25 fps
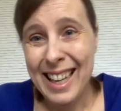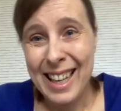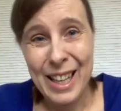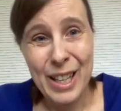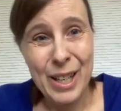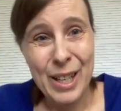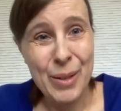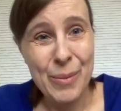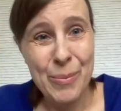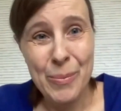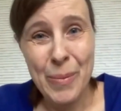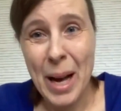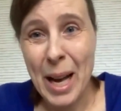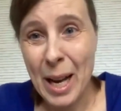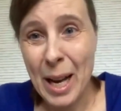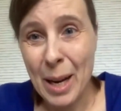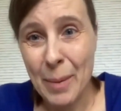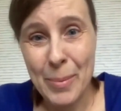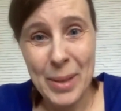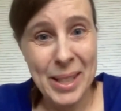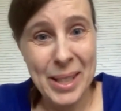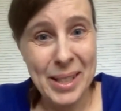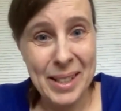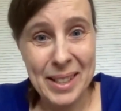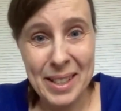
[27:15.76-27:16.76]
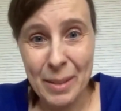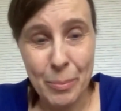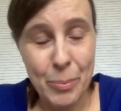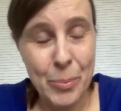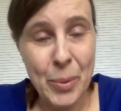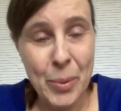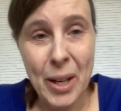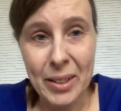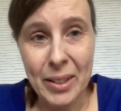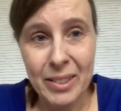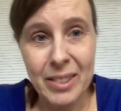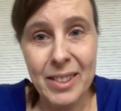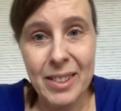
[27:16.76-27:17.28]
habits and
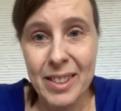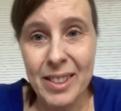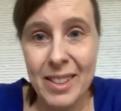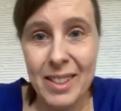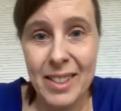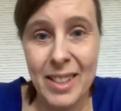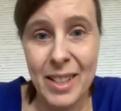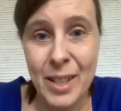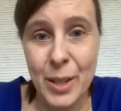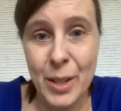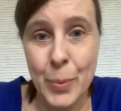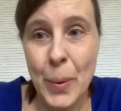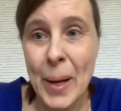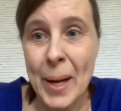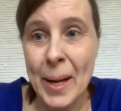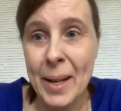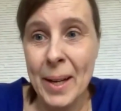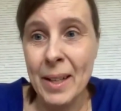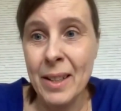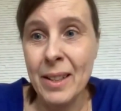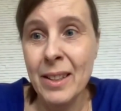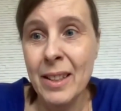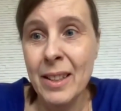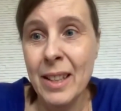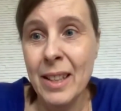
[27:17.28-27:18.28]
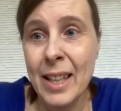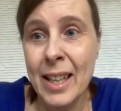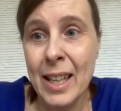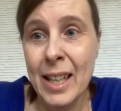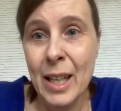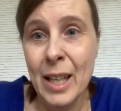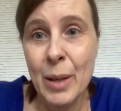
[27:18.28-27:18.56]
practices as well,